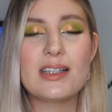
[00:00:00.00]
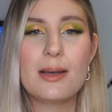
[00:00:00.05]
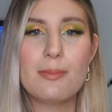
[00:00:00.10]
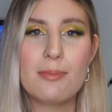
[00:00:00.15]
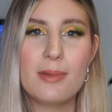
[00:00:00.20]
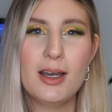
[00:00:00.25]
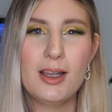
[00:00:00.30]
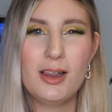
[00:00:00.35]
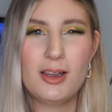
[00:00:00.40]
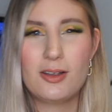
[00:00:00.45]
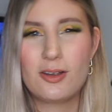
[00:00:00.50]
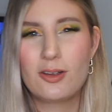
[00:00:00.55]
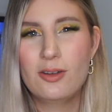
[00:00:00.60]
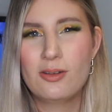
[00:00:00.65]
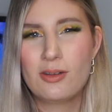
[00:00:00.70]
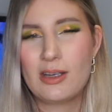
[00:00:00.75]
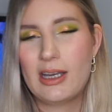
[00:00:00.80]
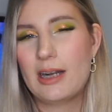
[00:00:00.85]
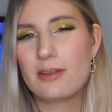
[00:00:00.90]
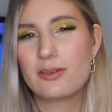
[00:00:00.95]
I might
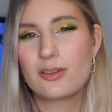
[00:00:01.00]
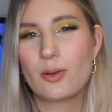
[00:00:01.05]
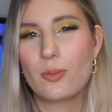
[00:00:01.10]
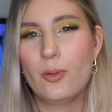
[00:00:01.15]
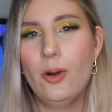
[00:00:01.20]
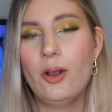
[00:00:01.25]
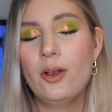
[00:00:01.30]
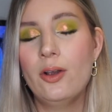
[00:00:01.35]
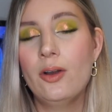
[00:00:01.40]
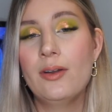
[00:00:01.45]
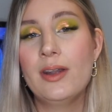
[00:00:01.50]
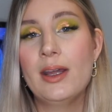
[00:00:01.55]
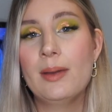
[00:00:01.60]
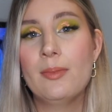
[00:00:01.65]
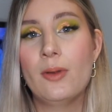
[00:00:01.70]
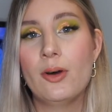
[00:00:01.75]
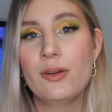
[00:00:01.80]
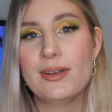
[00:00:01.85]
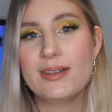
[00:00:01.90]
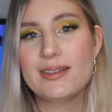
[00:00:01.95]
kind of start working on
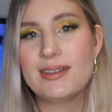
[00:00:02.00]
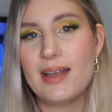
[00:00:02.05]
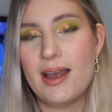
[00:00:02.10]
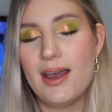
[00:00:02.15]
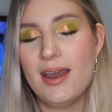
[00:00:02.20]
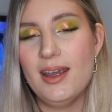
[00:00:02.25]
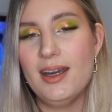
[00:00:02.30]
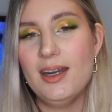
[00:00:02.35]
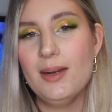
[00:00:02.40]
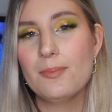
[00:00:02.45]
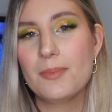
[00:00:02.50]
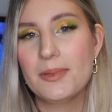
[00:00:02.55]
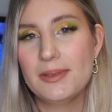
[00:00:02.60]
them on the side.